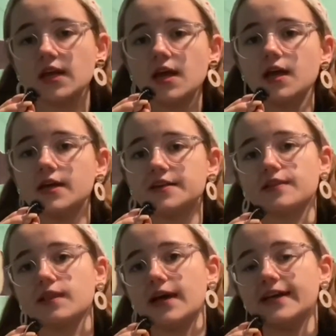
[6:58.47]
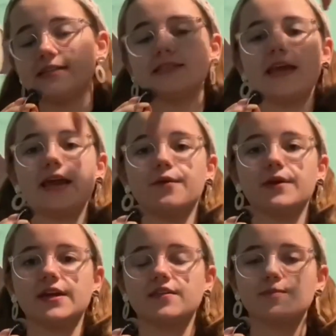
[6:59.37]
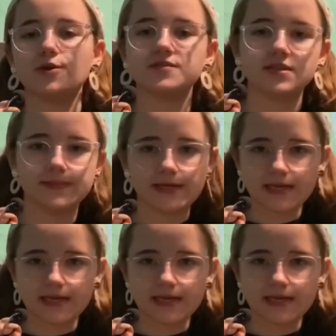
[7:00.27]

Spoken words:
It's light and airy. It's supposed to be